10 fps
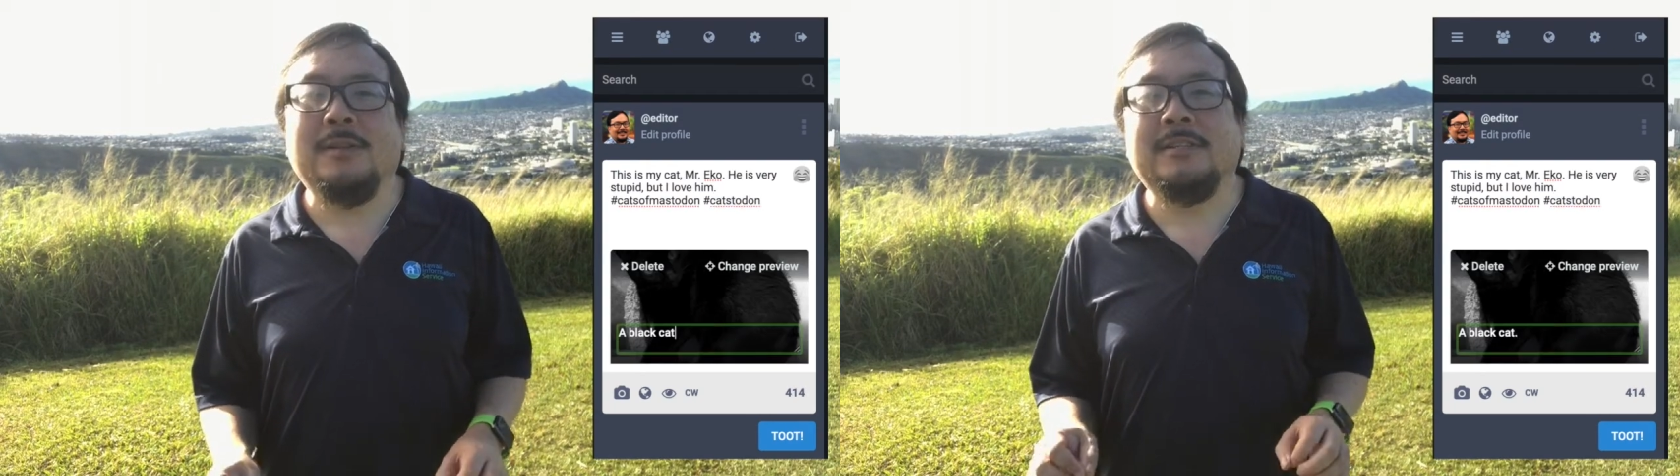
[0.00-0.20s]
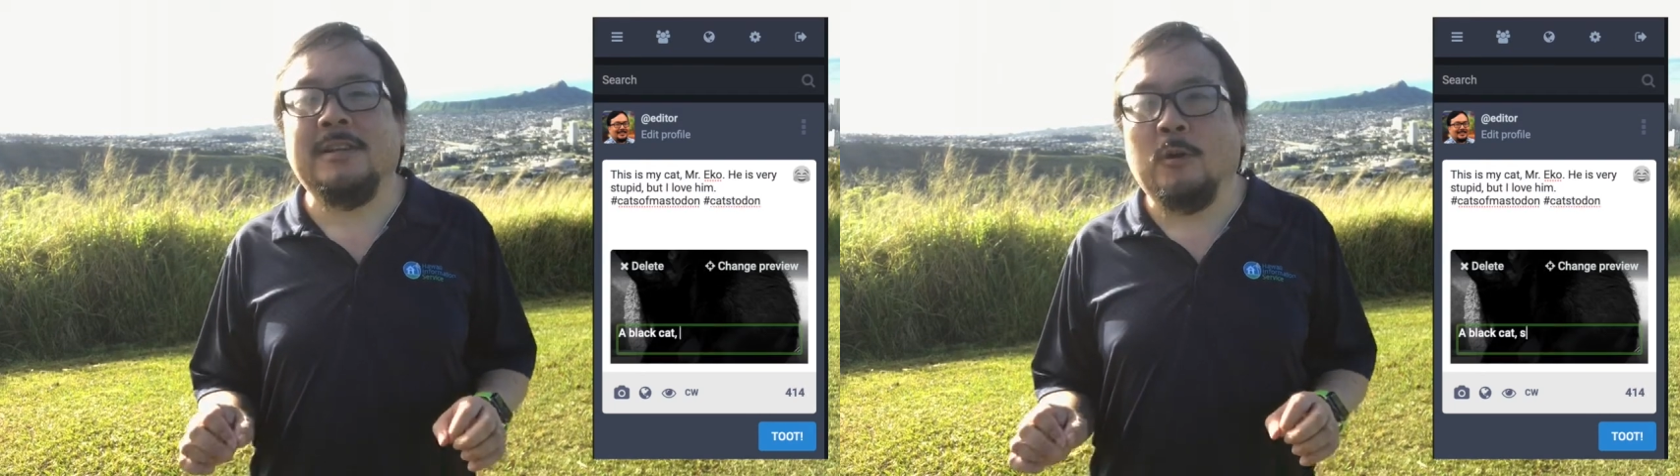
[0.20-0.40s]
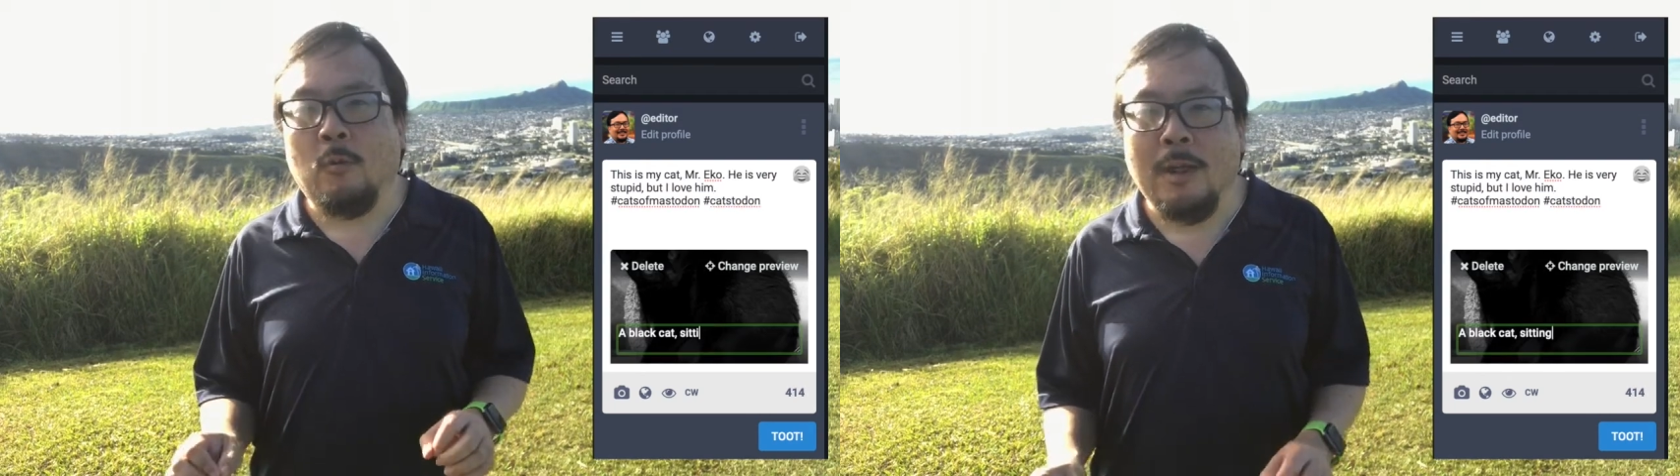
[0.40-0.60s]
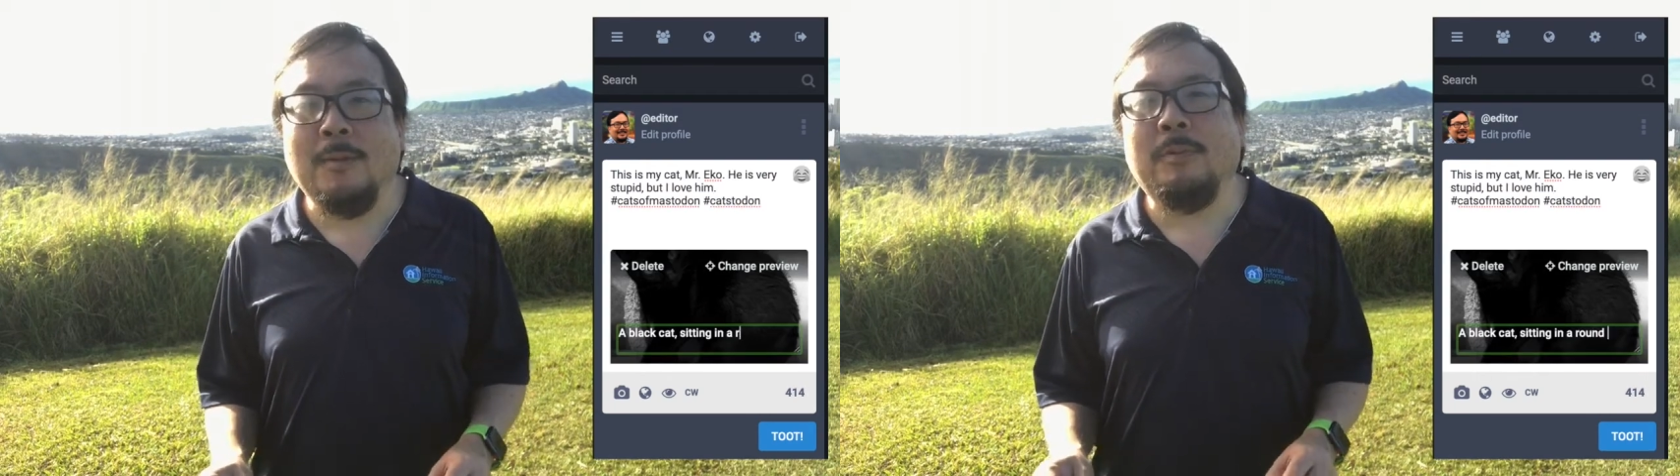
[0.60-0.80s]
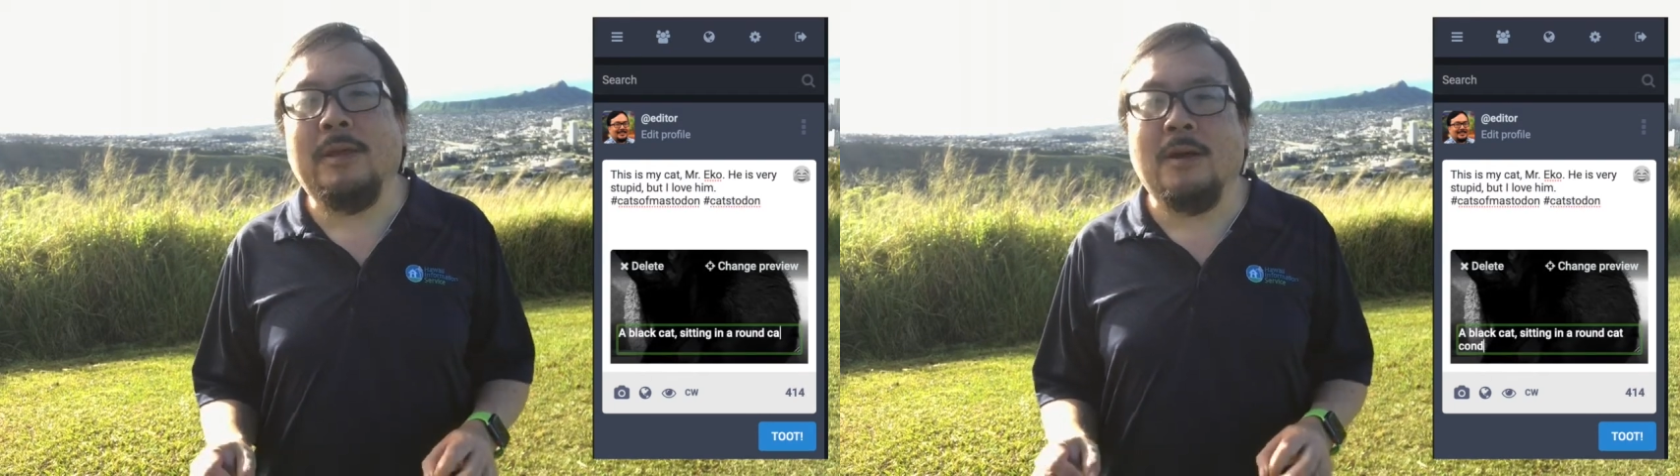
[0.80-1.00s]
which is
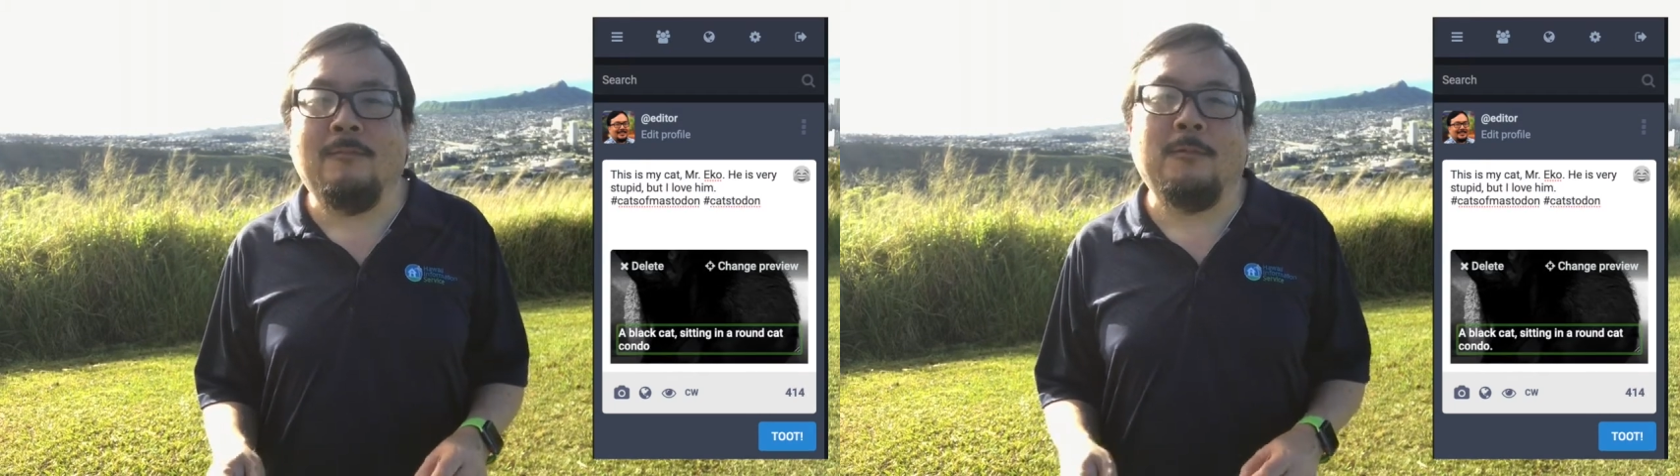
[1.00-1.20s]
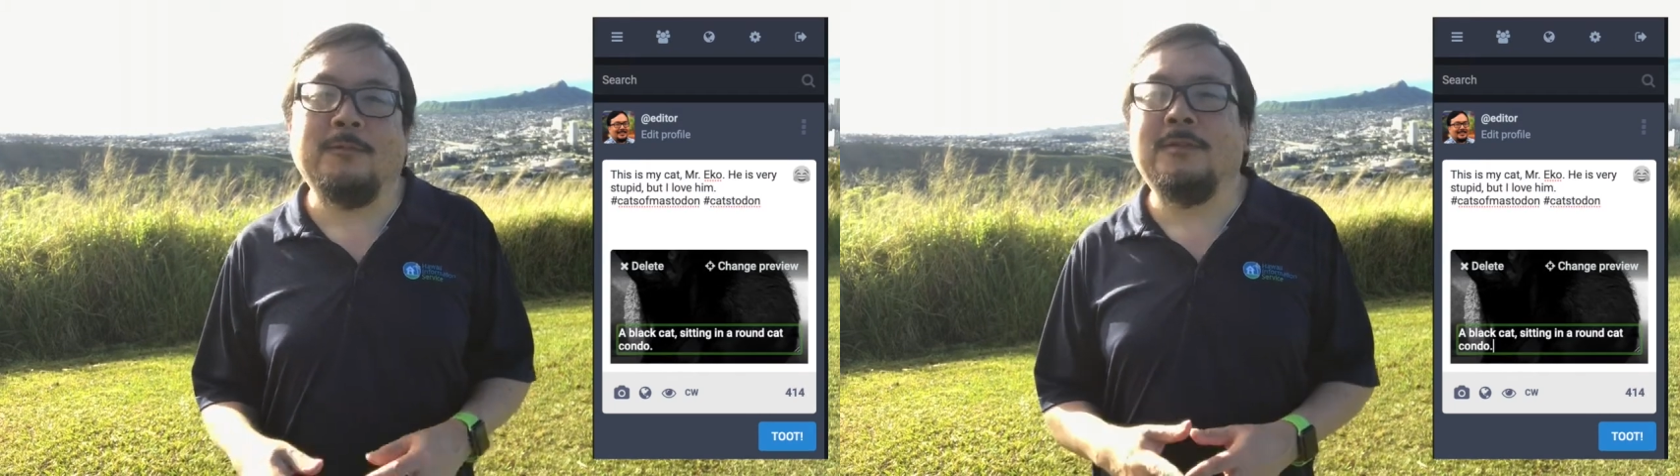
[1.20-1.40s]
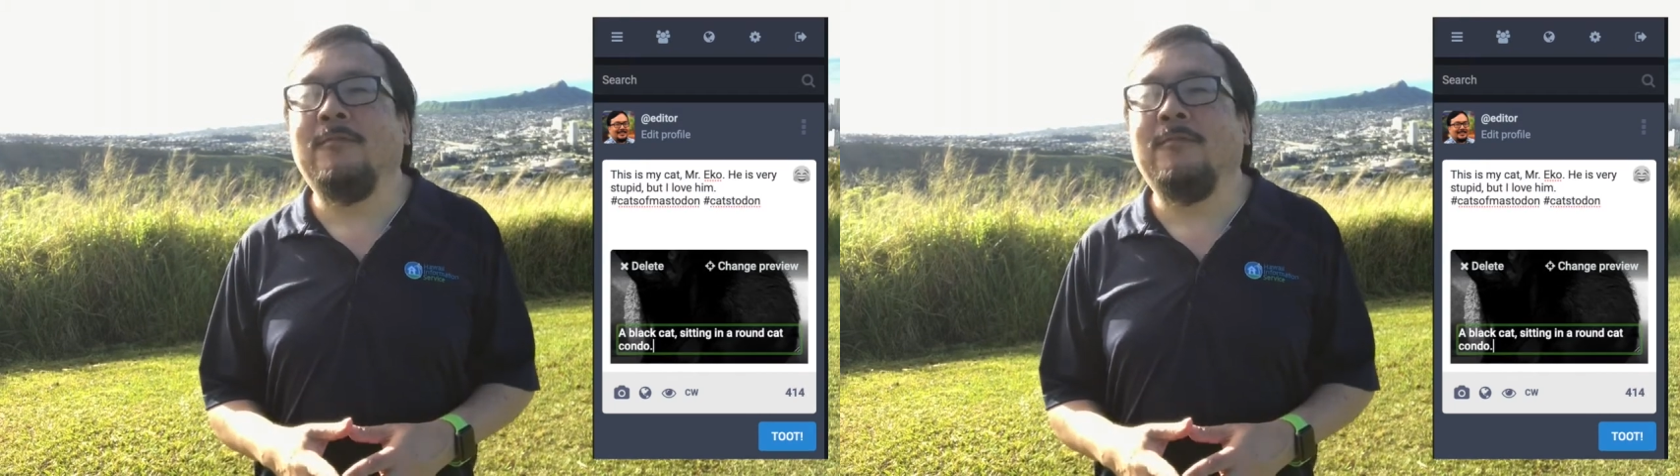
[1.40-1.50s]
incredibly helpful